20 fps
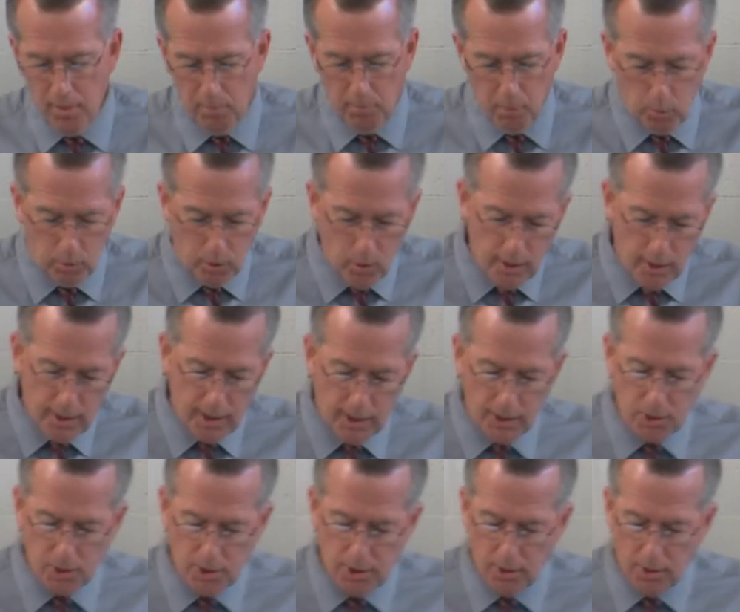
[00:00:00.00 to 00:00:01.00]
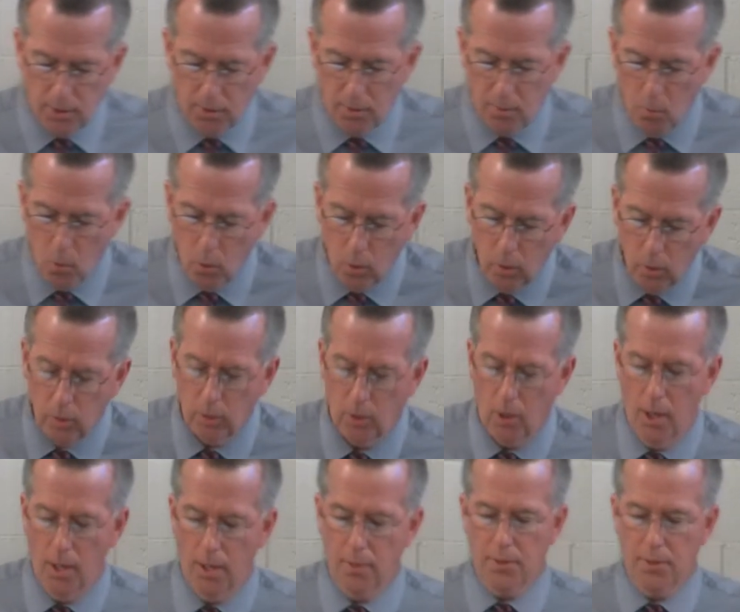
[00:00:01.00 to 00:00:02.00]
But we're going to consider the moral
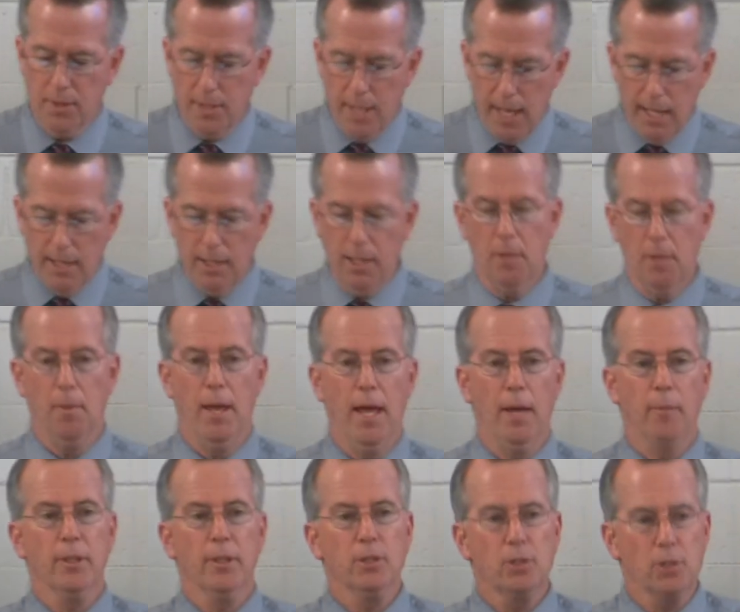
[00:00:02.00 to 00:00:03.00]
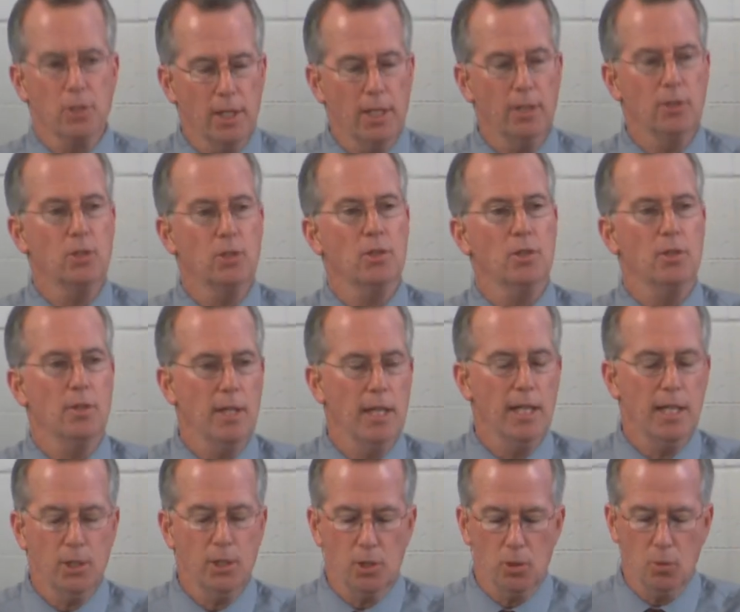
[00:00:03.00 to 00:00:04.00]
law, the Ten Commandments, since
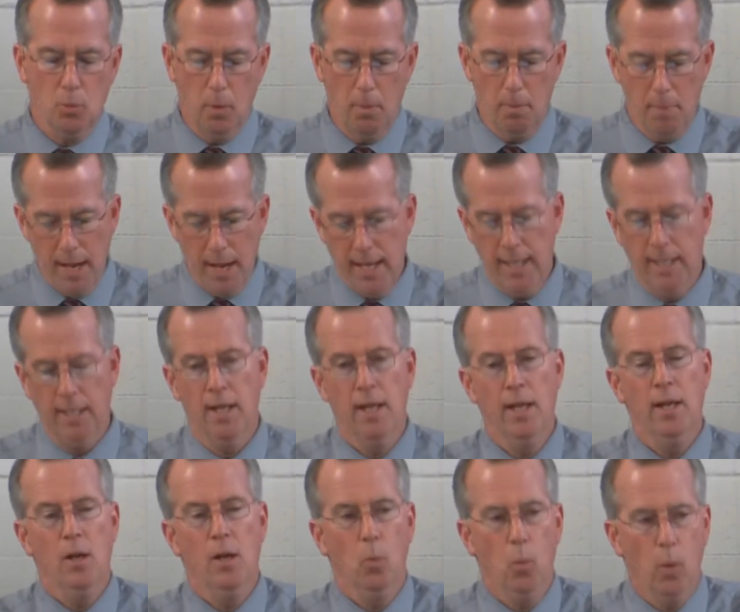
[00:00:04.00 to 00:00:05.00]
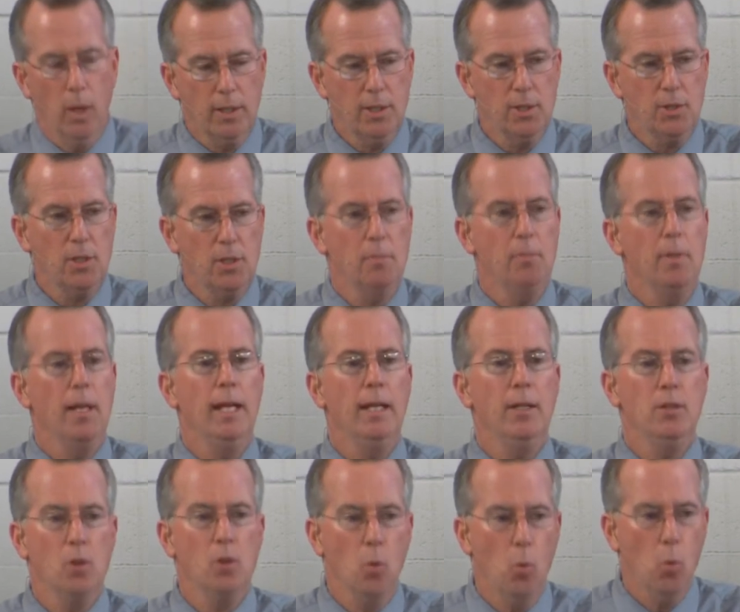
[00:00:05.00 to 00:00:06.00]
these remain. What does it mean
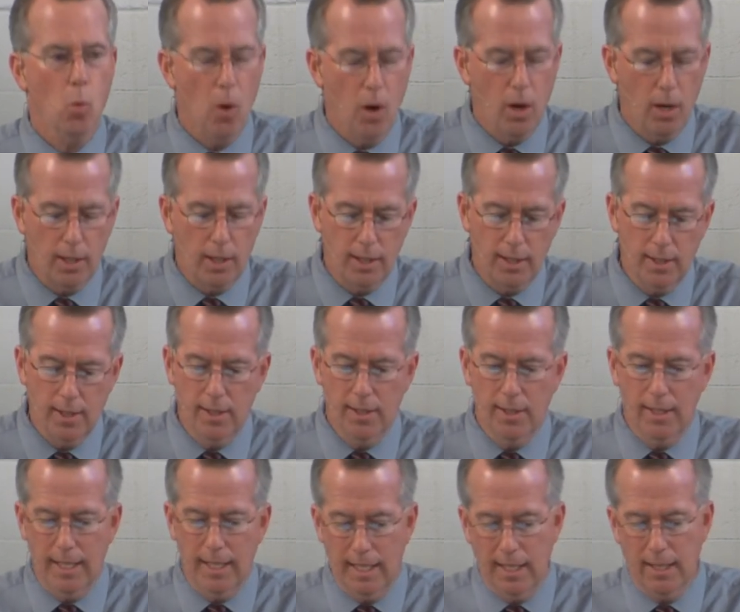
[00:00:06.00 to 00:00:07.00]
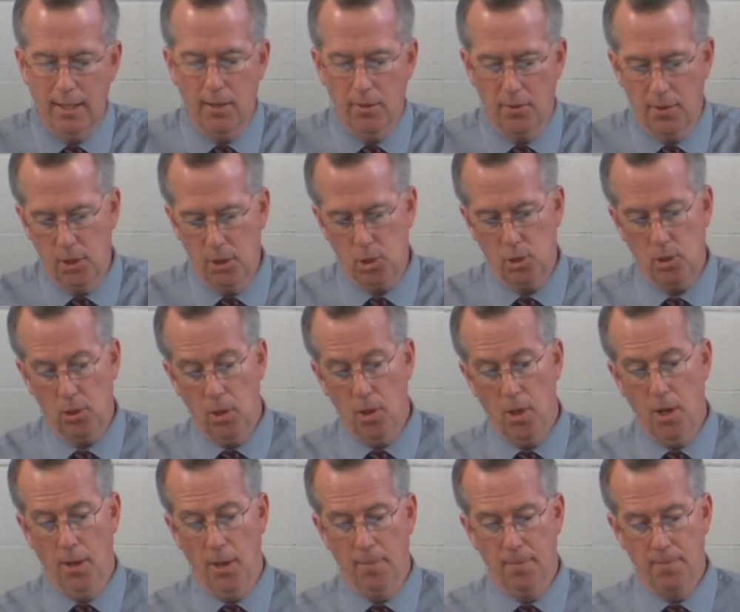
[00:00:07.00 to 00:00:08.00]
to walk in this
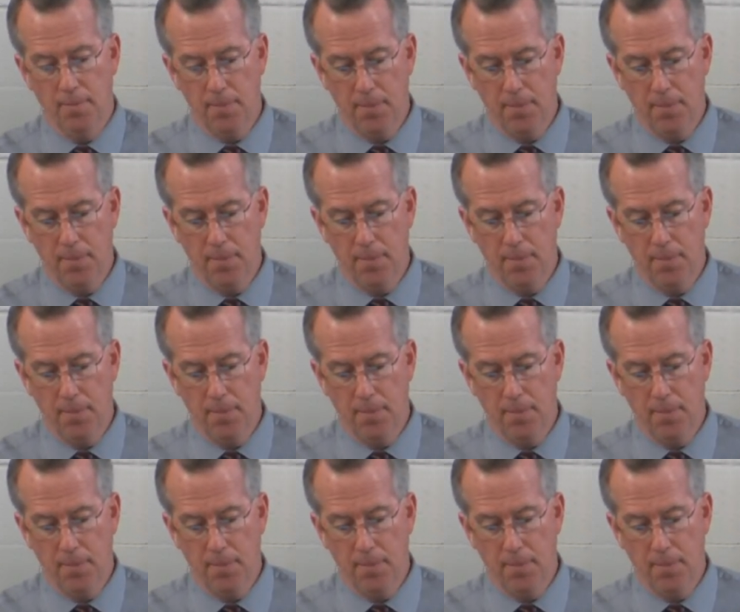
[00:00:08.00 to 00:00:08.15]
law?